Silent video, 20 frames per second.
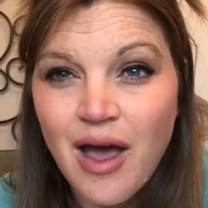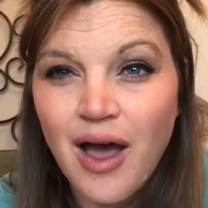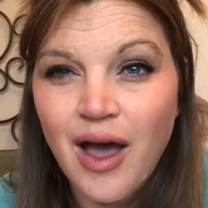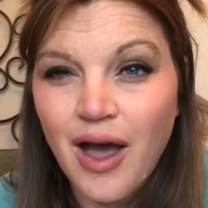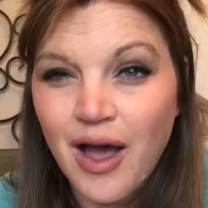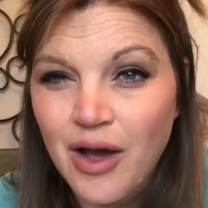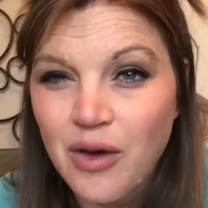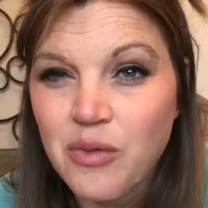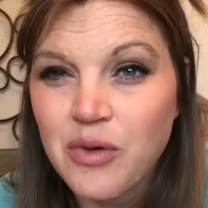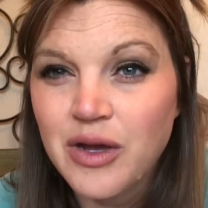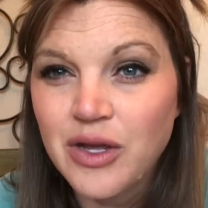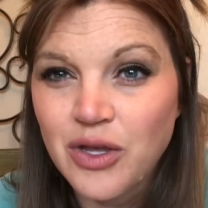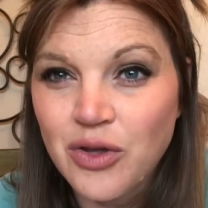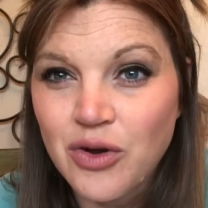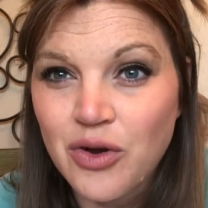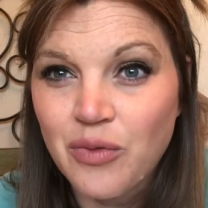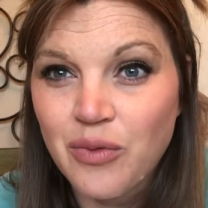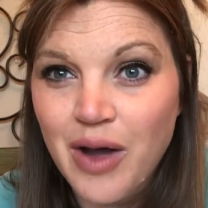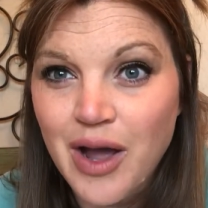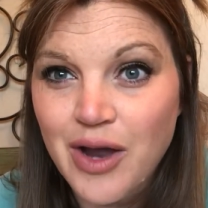I want you to
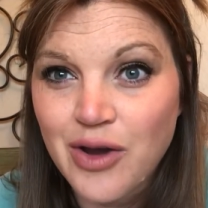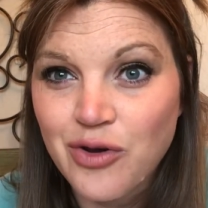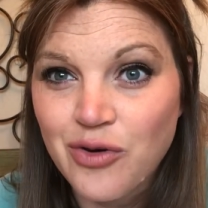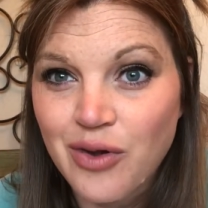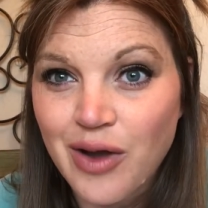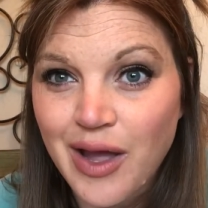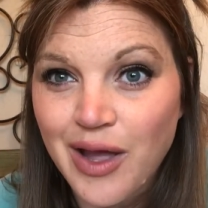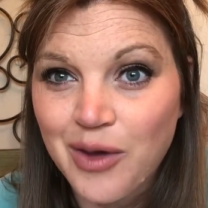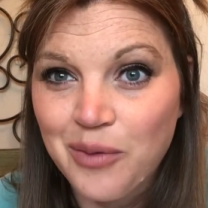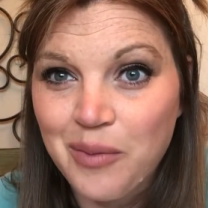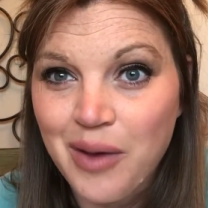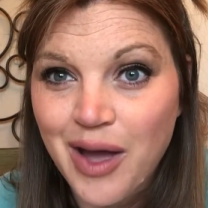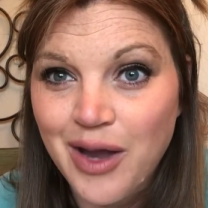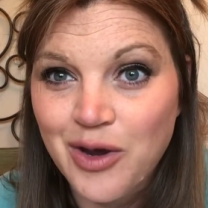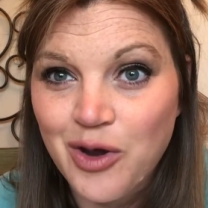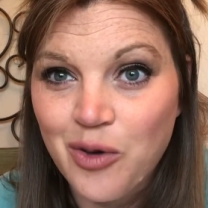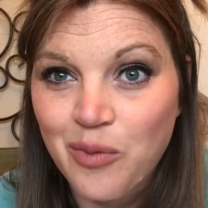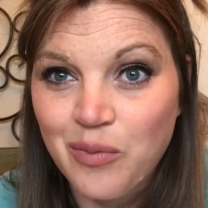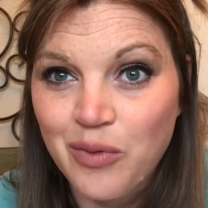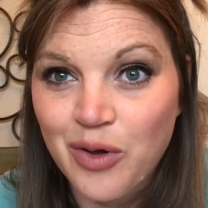write in your AMI
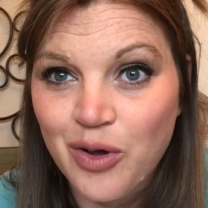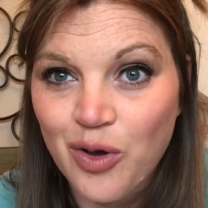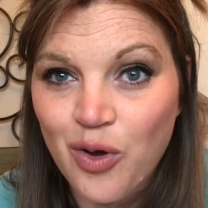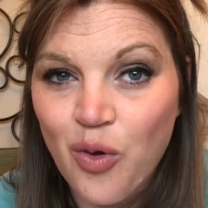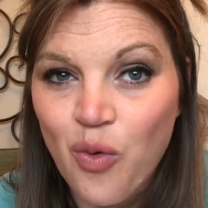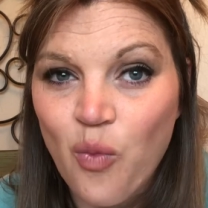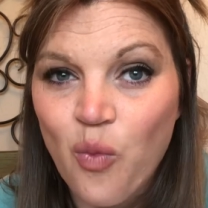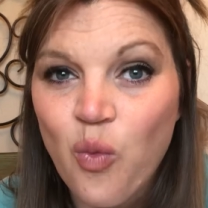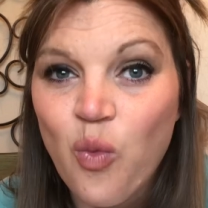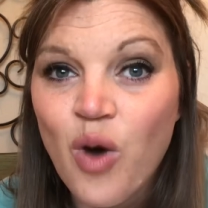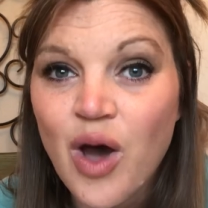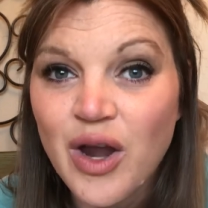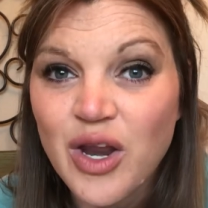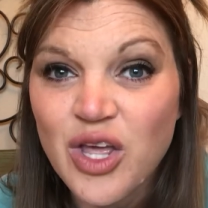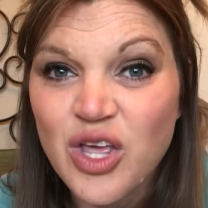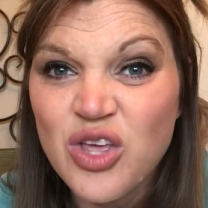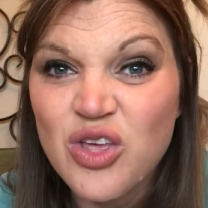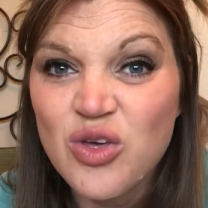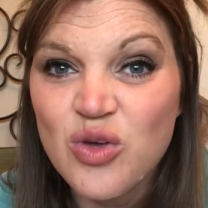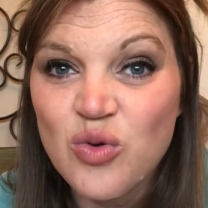notebook, what do
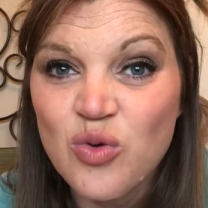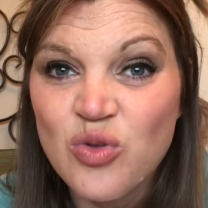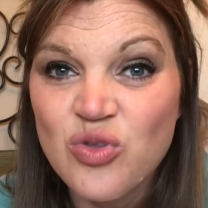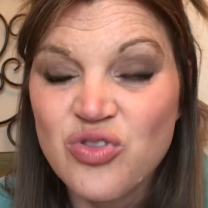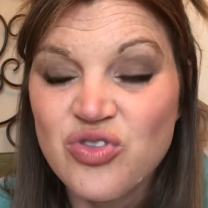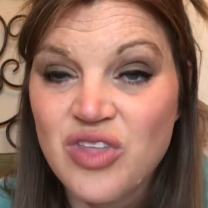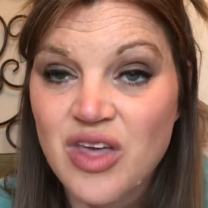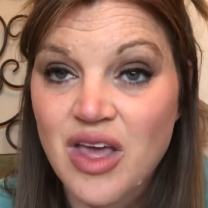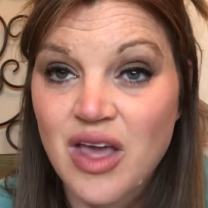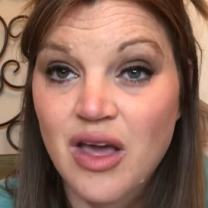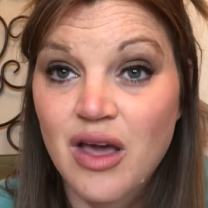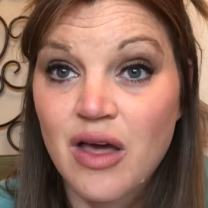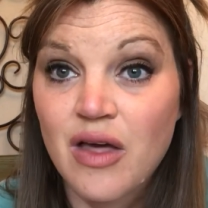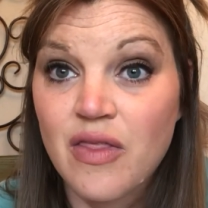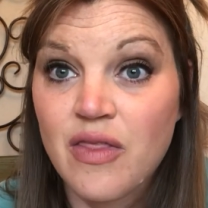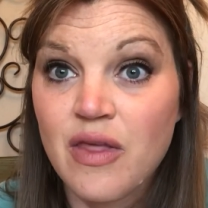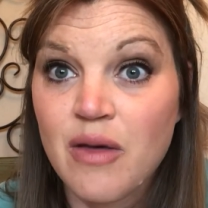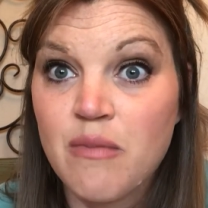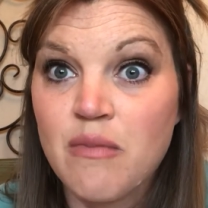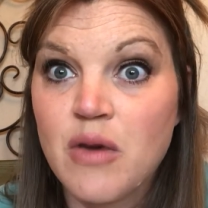you think
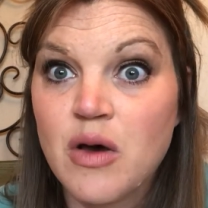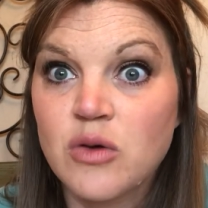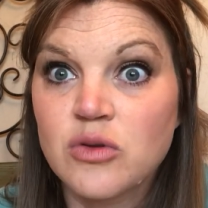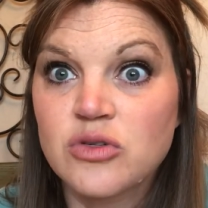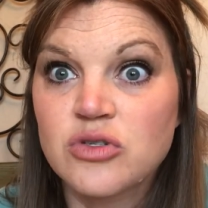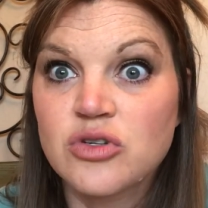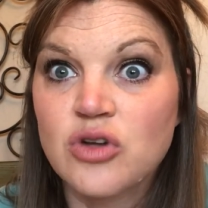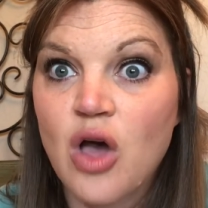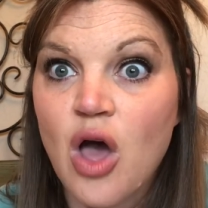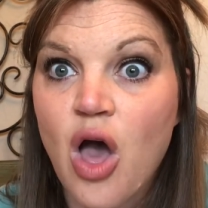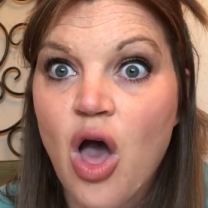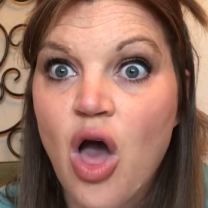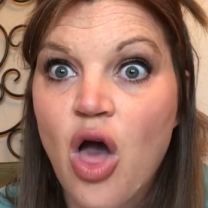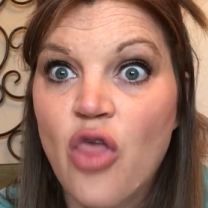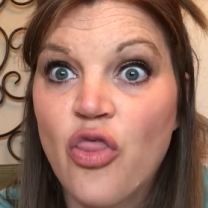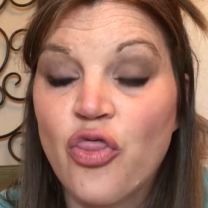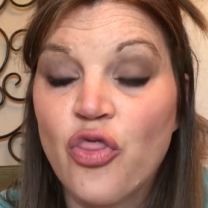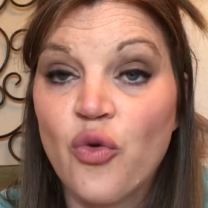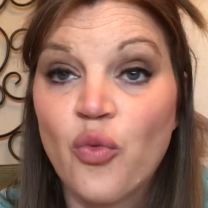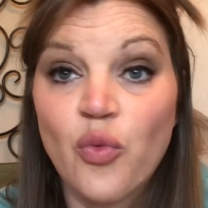the most
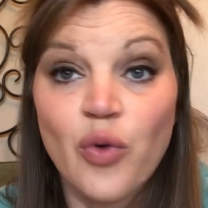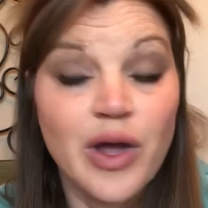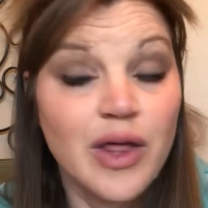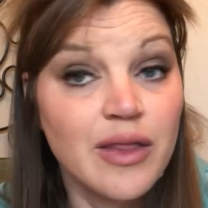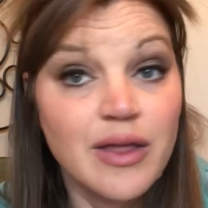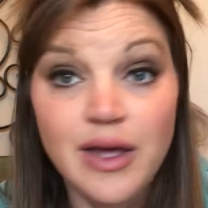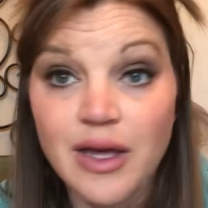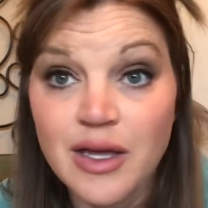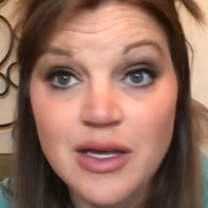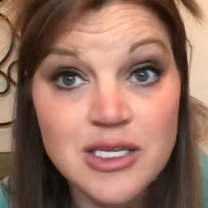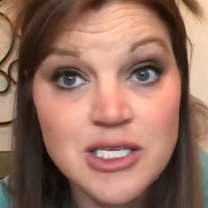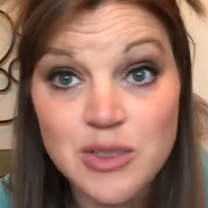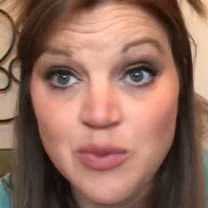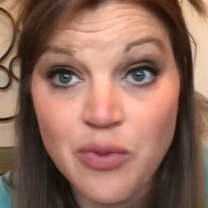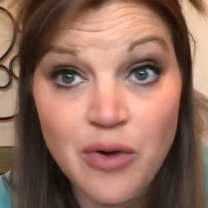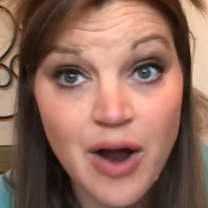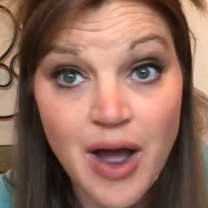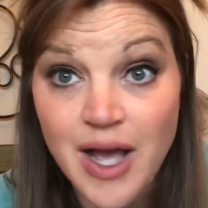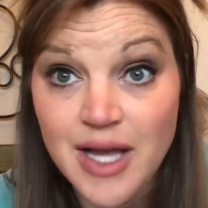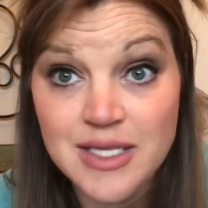thrillingest
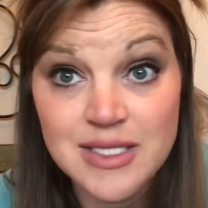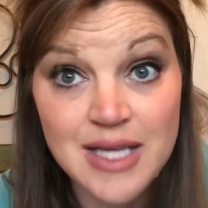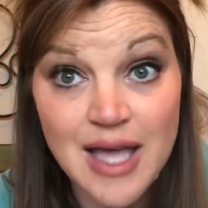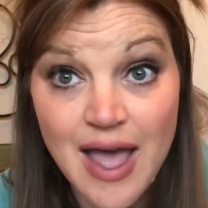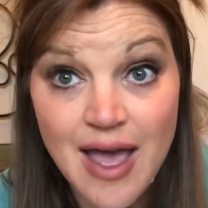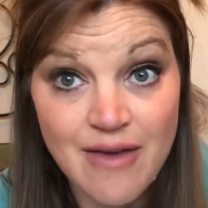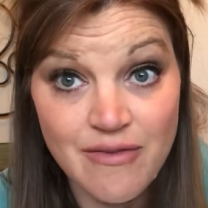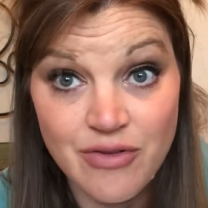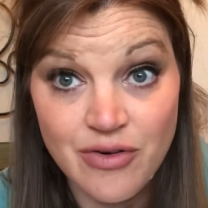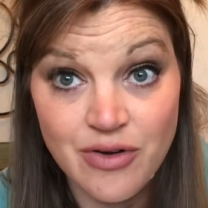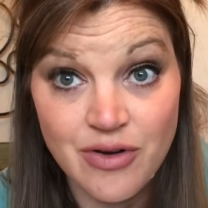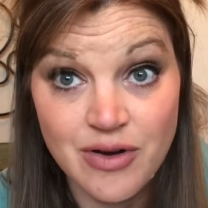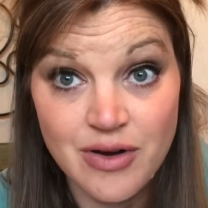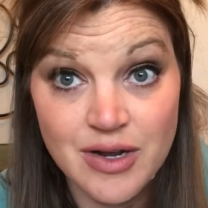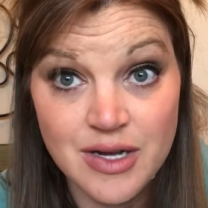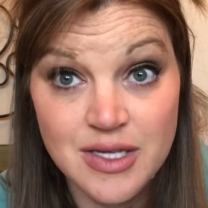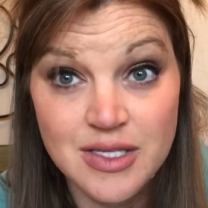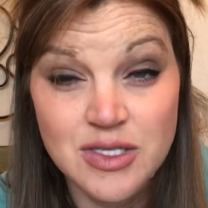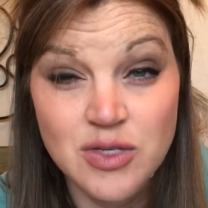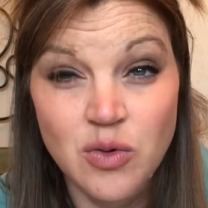prize ever
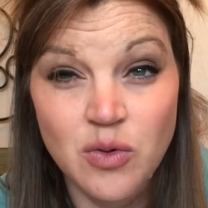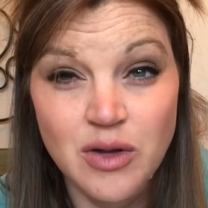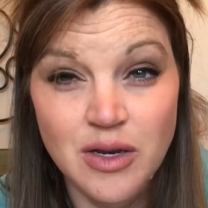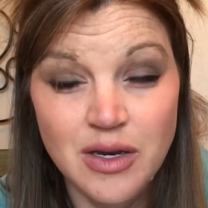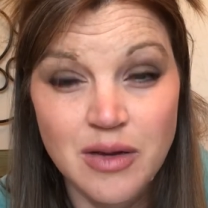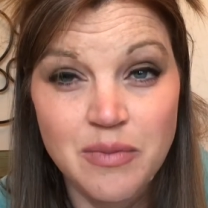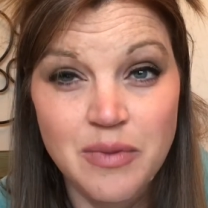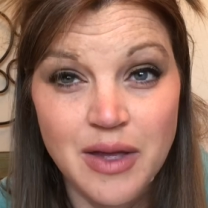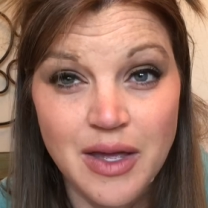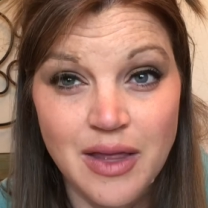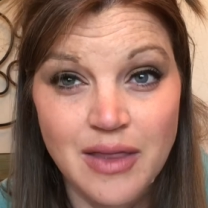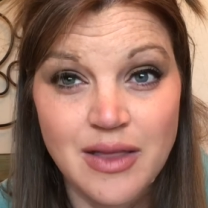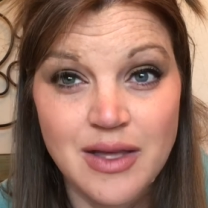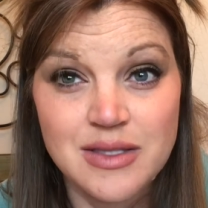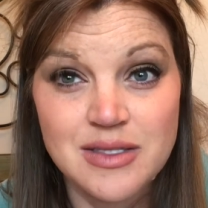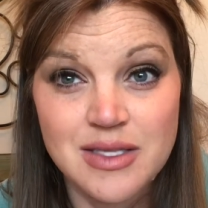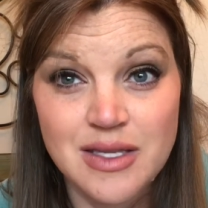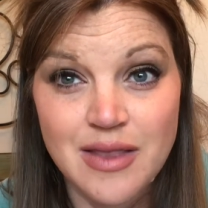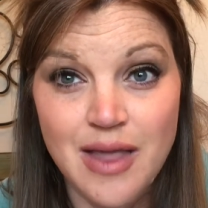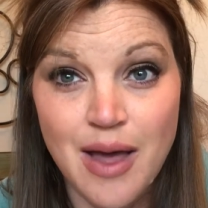is going to be
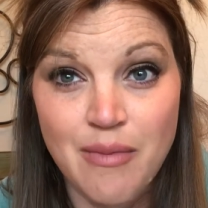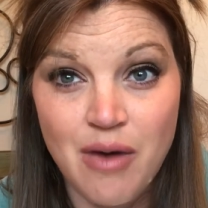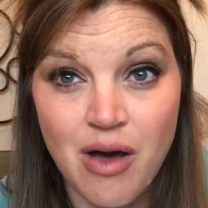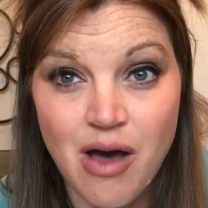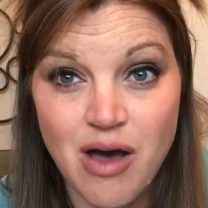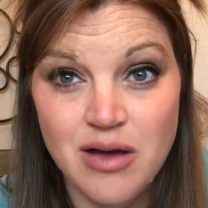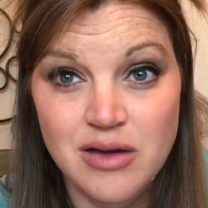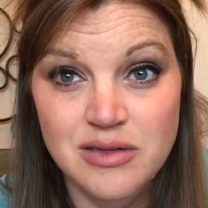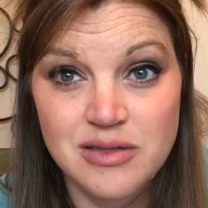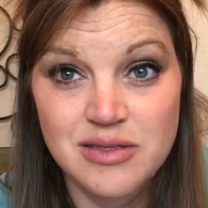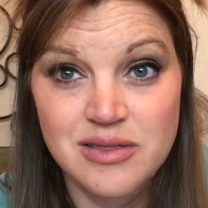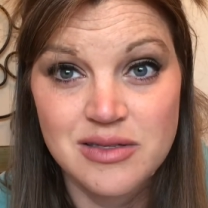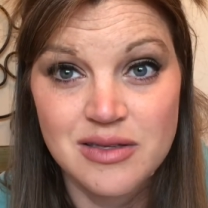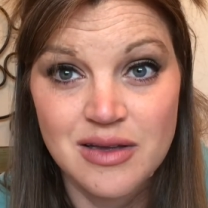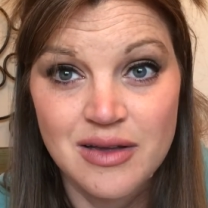that's in that box?